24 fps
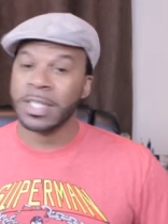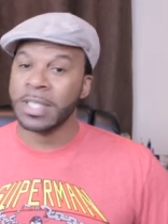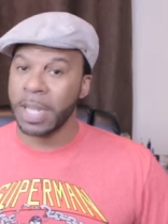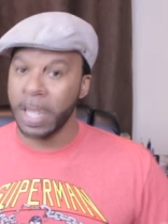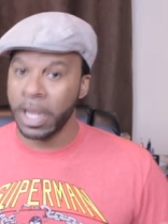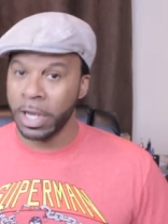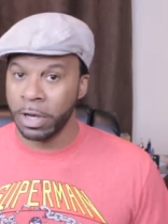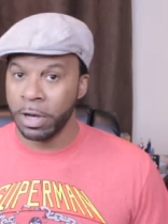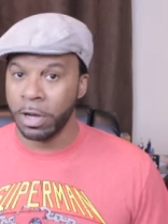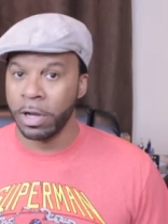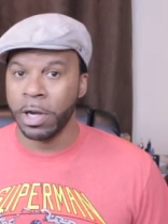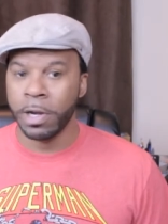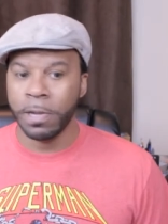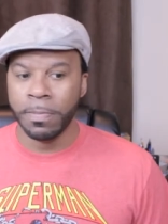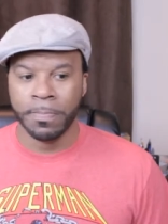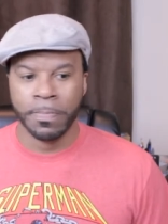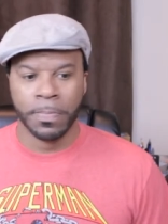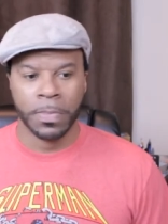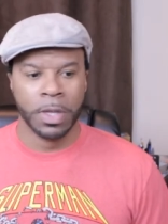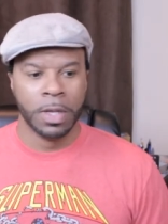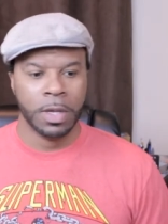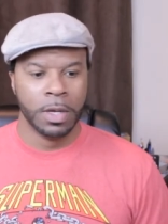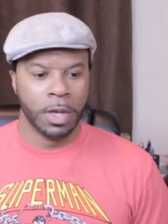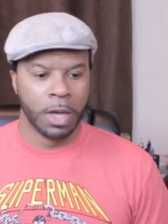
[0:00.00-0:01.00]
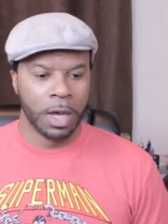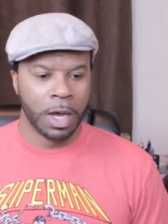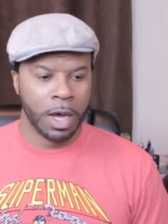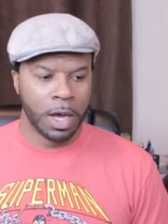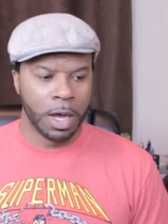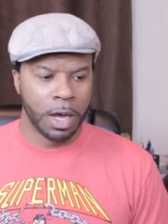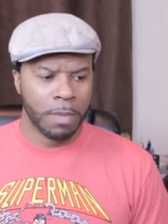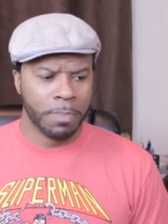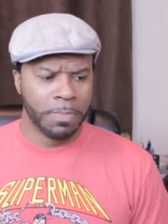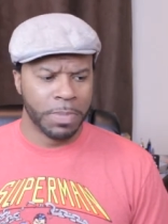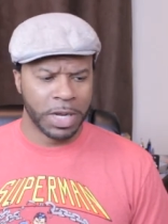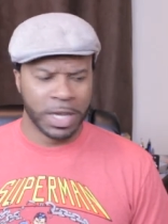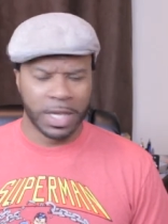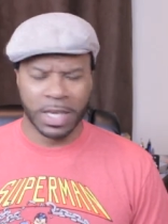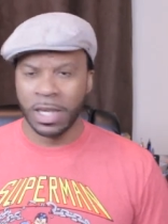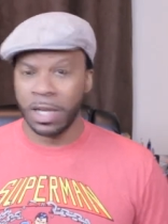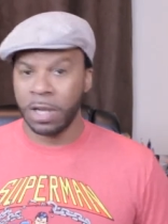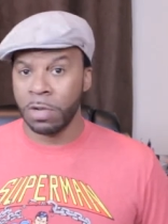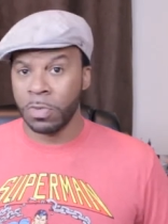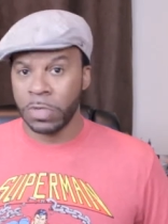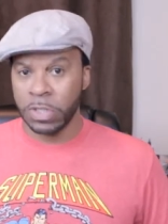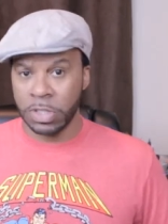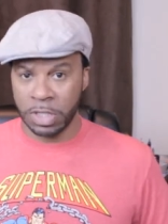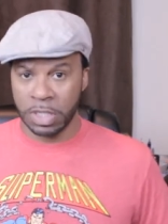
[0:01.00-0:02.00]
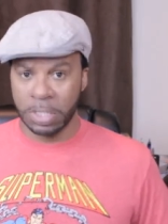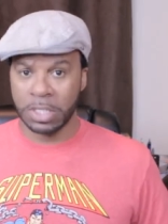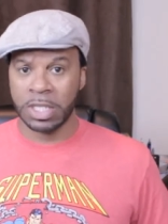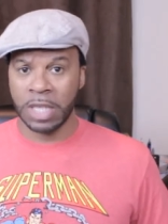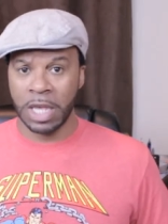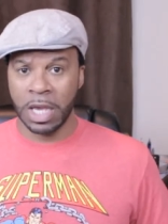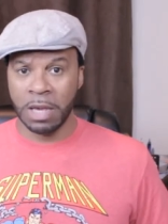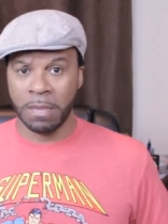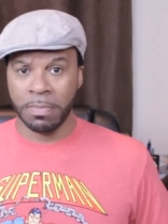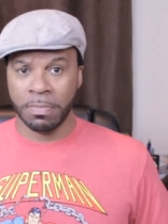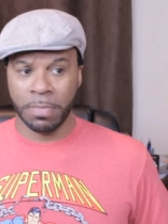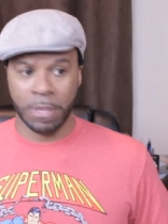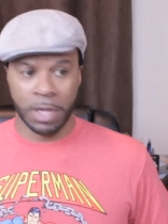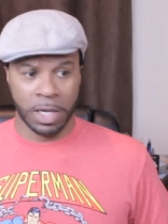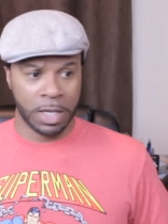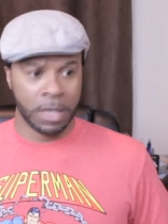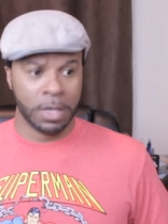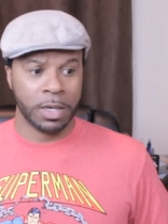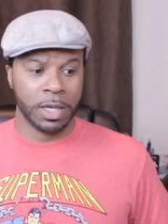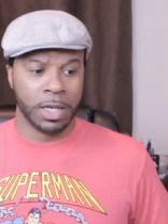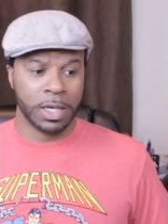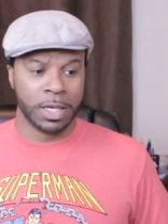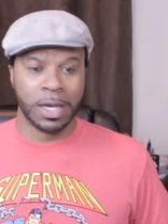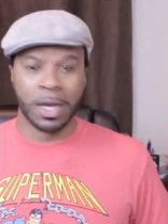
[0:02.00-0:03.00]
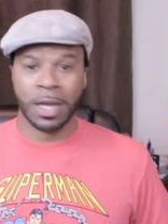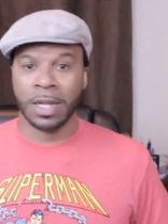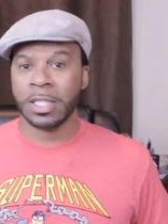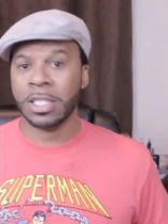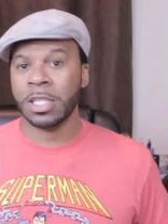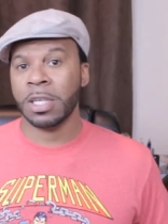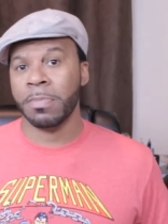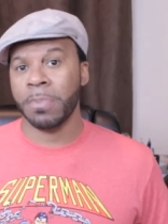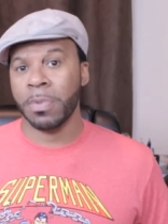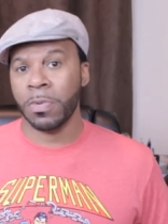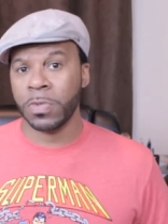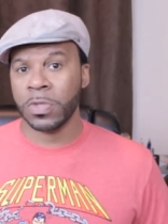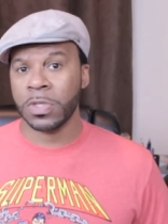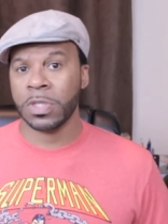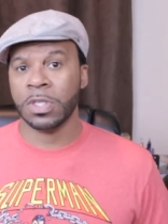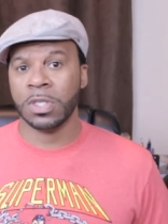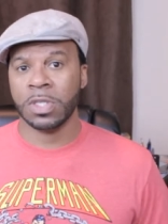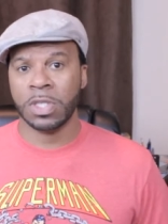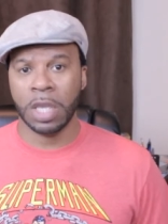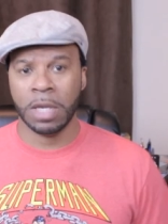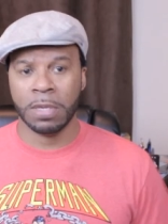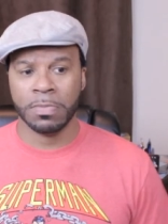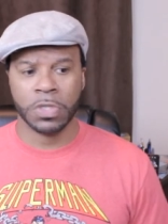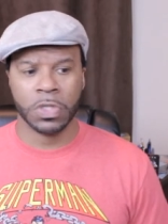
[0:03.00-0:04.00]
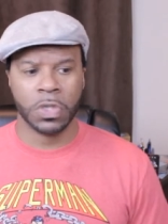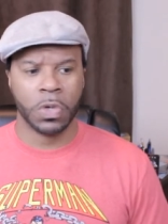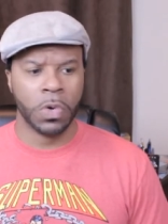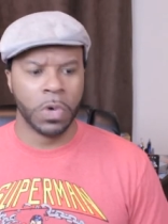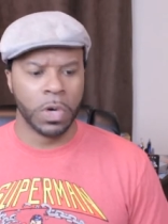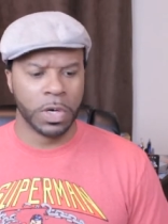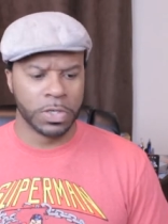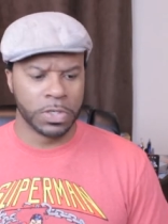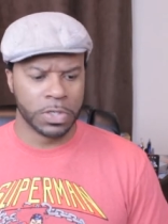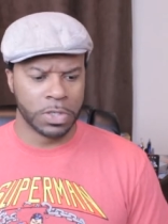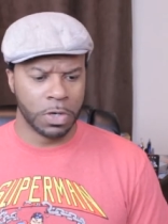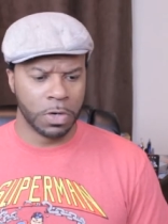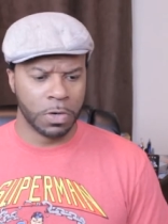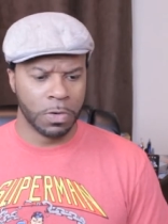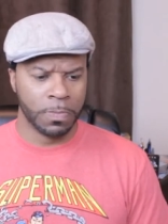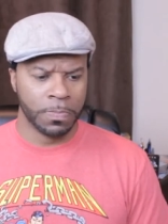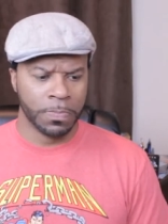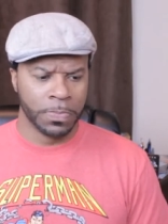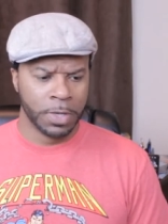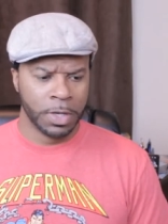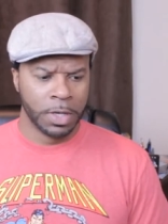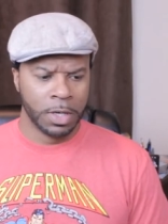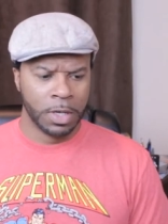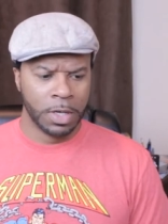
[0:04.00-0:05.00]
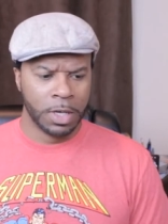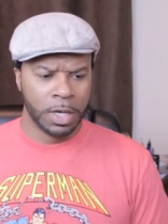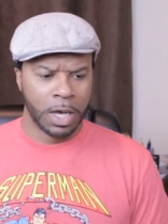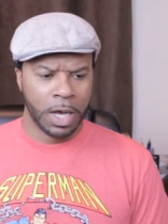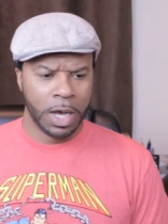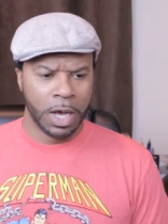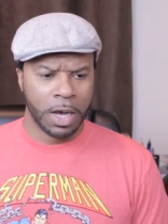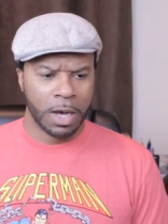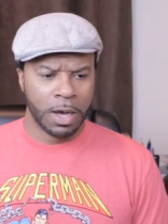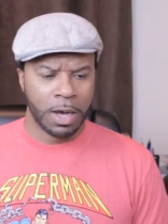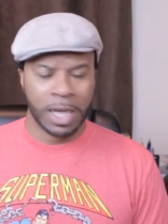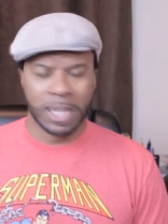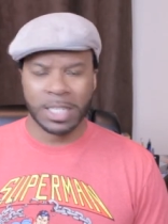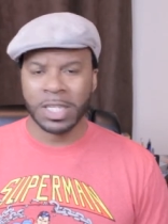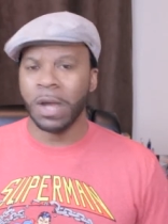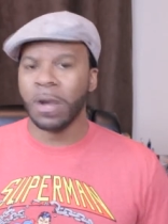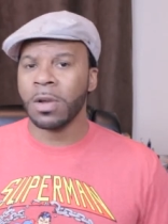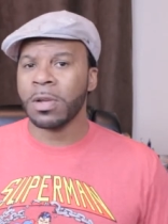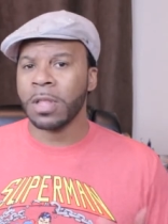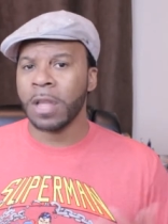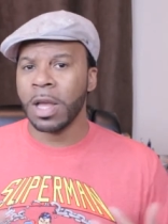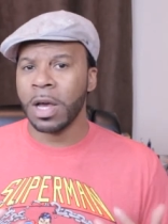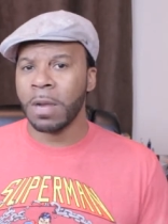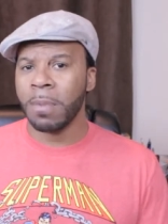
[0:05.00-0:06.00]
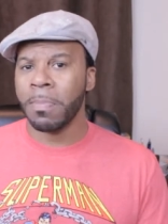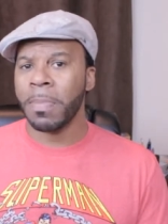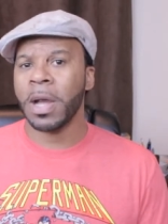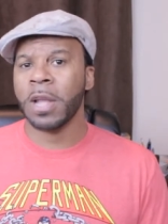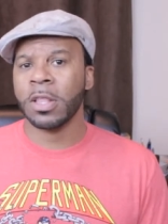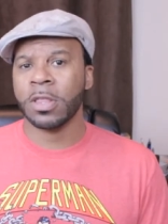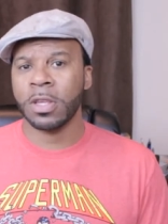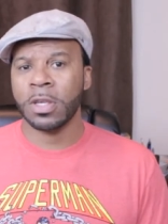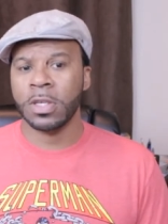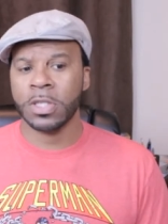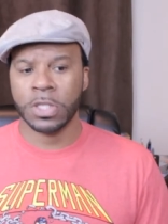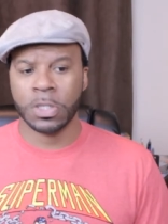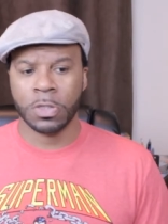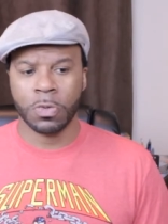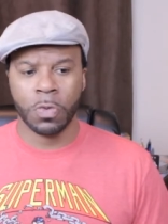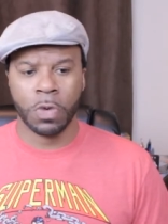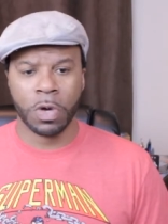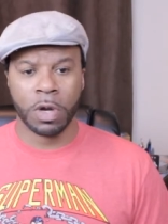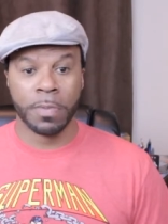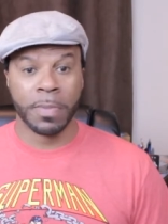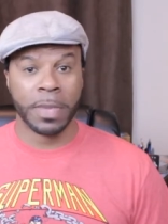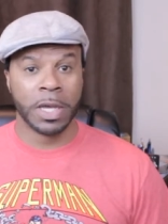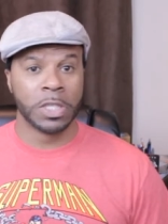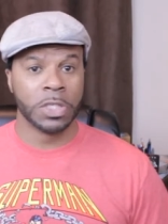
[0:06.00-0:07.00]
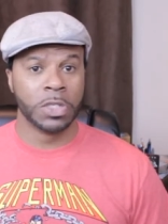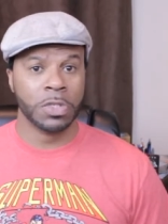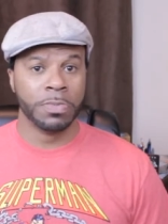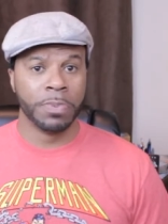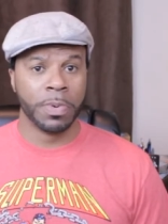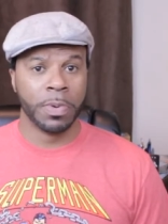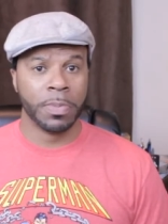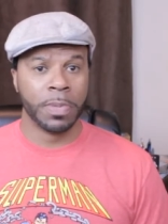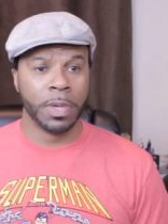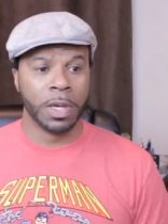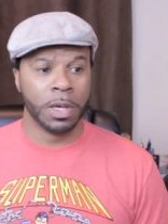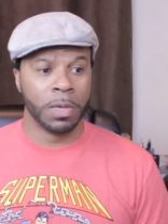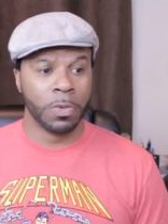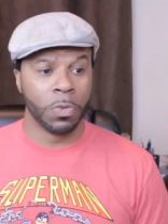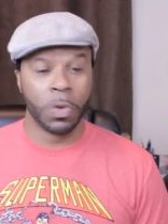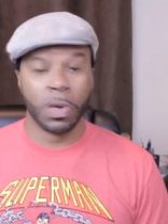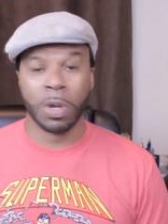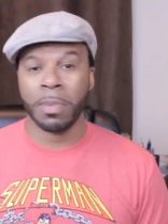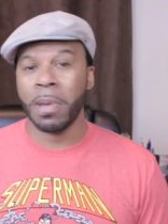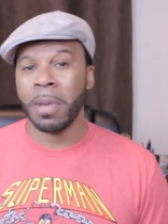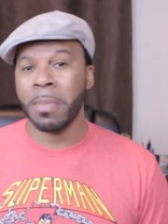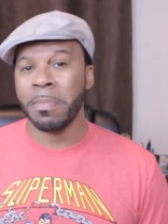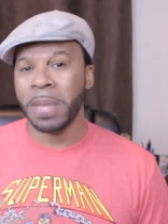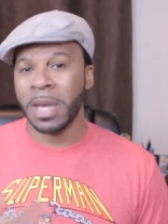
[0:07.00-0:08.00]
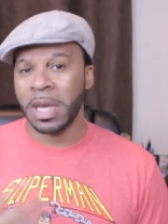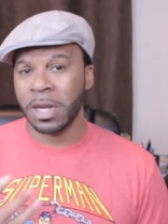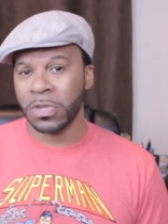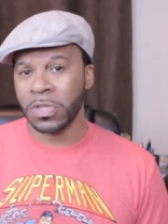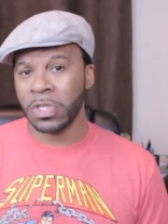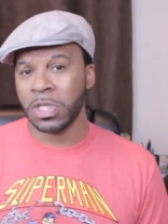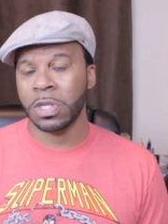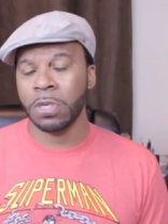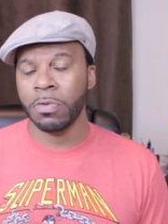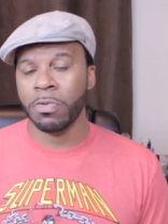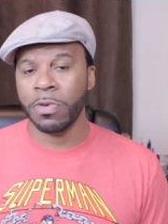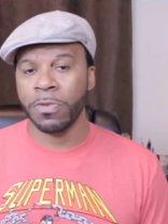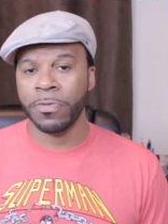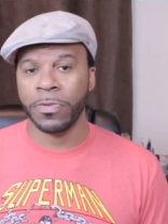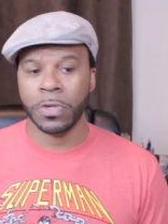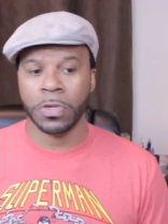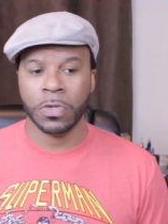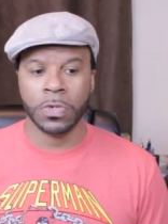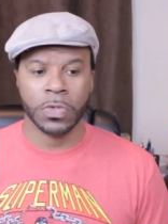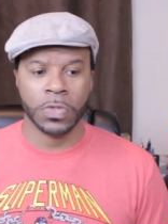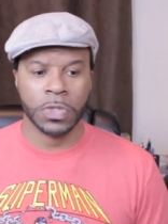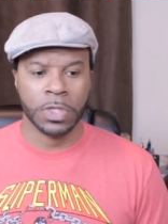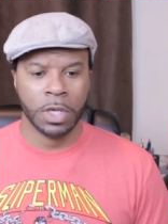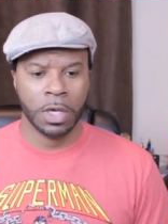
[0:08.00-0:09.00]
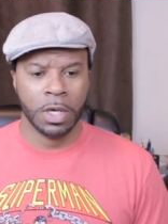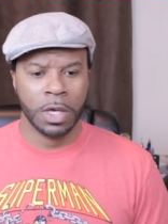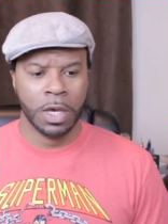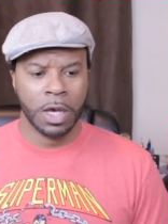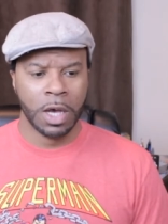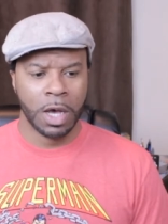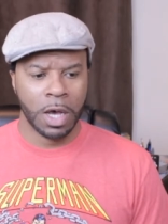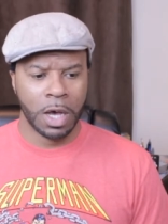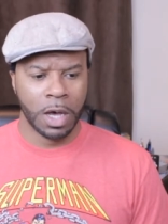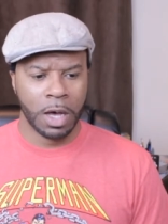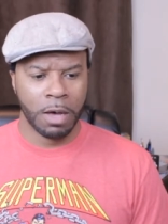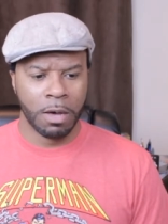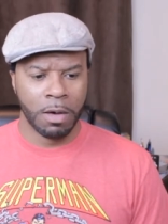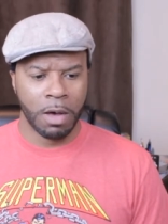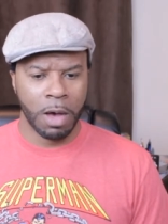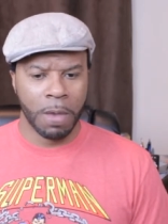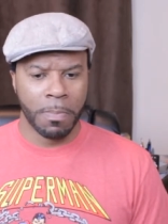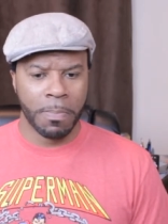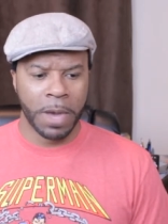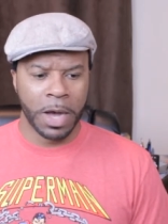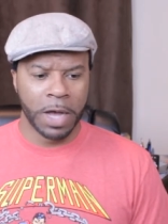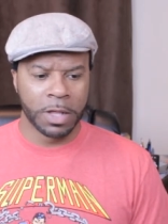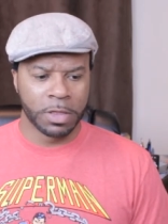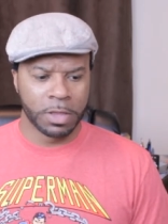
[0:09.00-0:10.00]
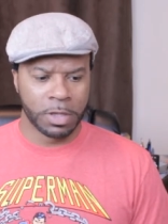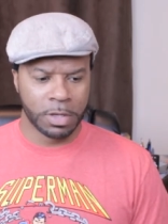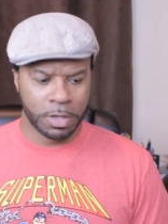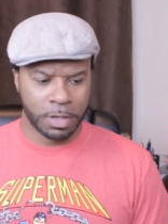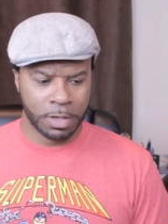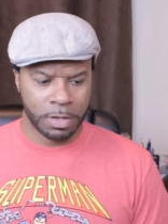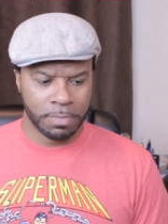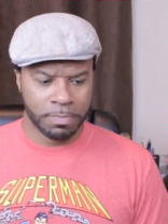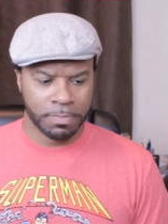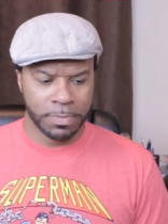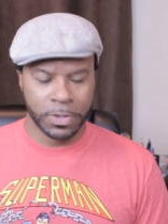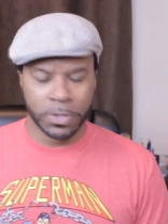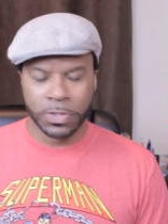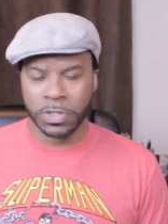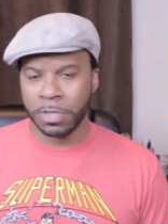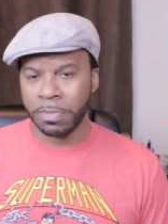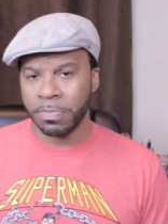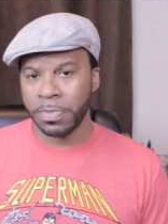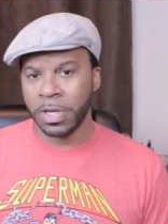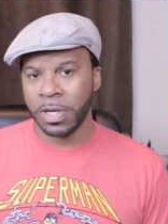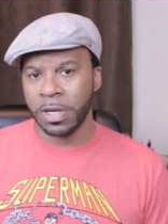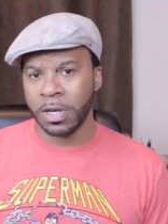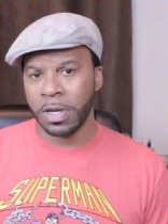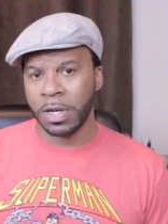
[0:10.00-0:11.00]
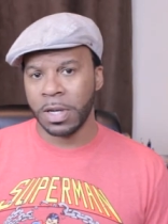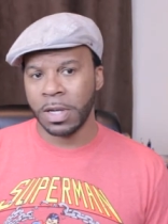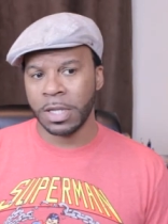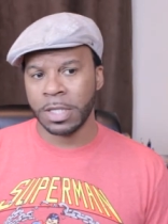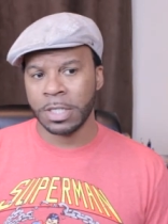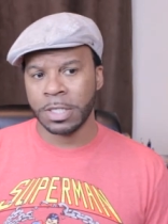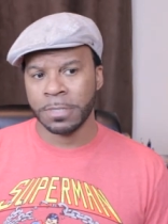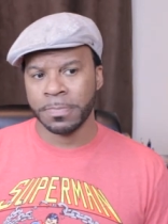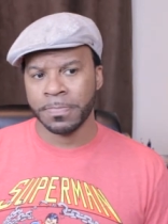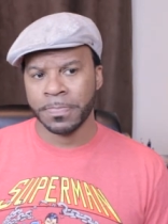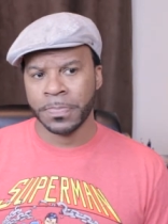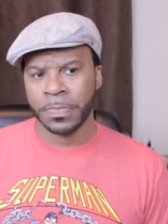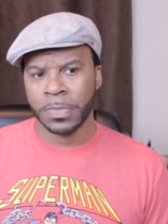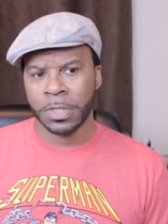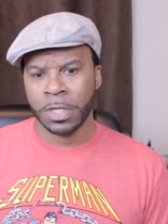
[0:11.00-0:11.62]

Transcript: take on it. But again, it was the same in concept. It was the same score. So I talk a lot about this in one of my Man of Steel reviews about the music, because